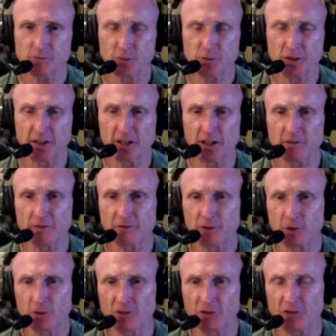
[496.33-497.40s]
putting on
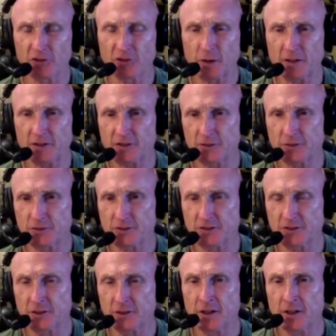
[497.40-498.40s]
full sweatsuits and